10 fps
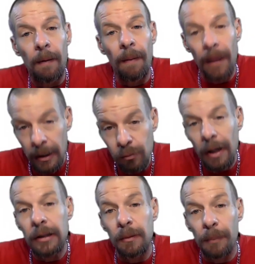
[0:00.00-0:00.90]
That's why
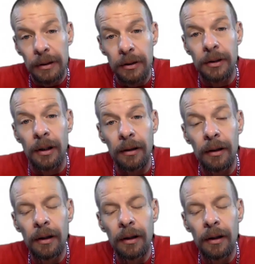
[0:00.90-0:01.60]
he's a piece of shit.